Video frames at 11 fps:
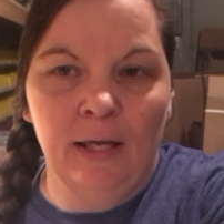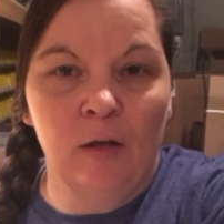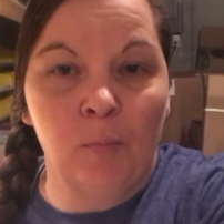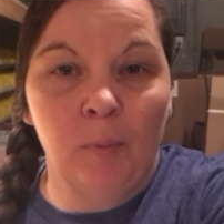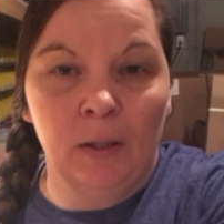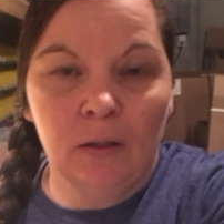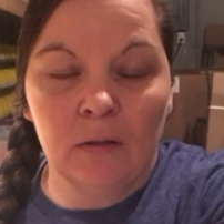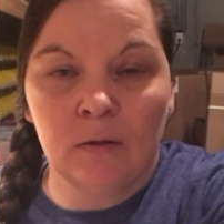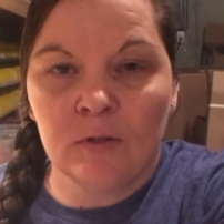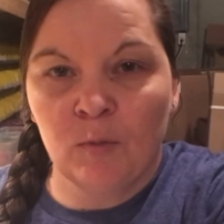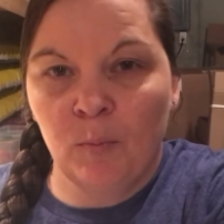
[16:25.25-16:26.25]
and pick
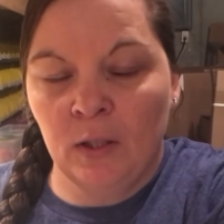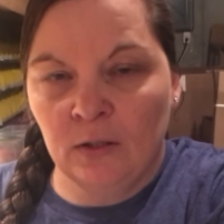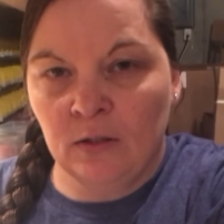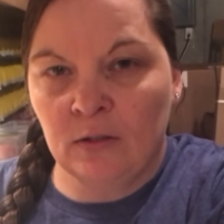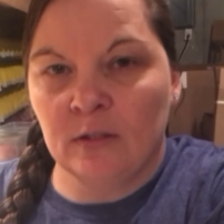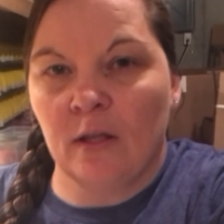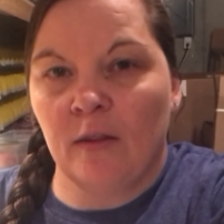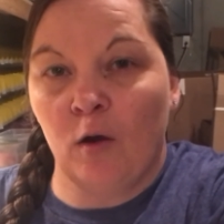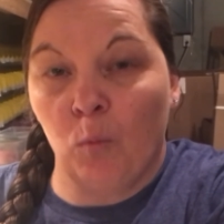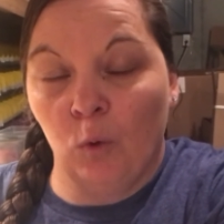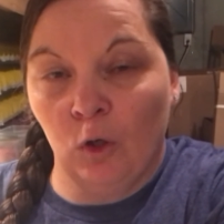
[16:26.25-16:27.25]
those opinions
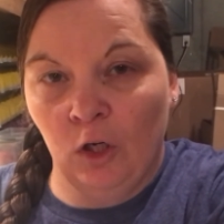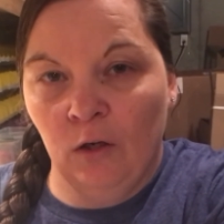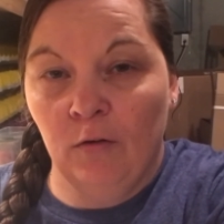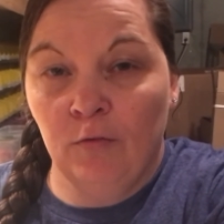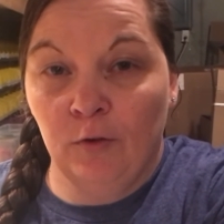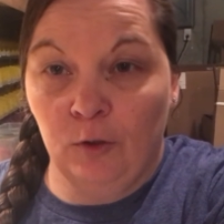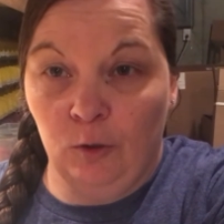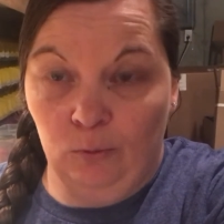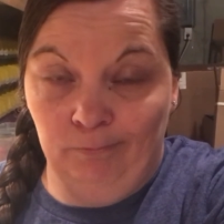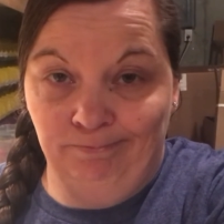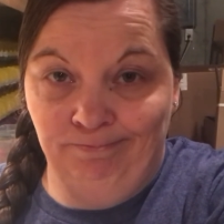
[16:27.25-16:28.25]
that work for
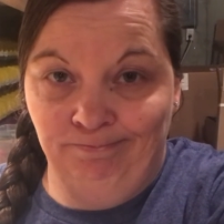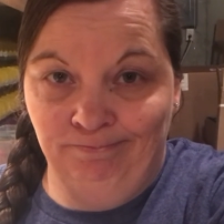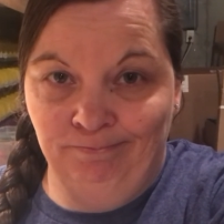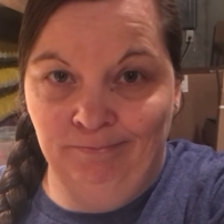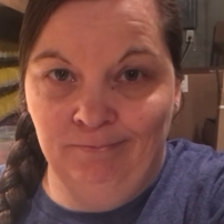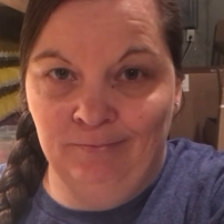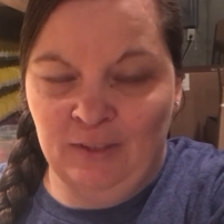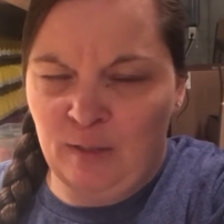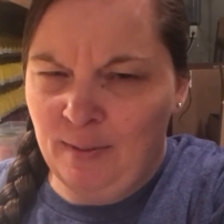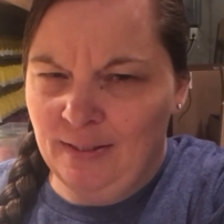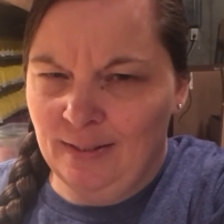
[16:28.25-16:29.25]
you.
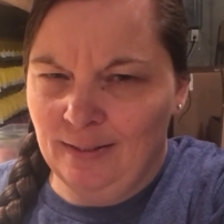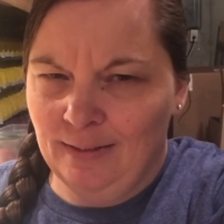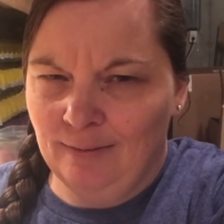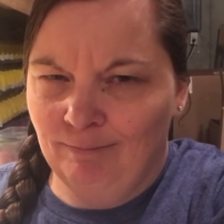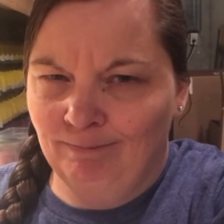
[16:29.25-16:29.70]
Does that make sense?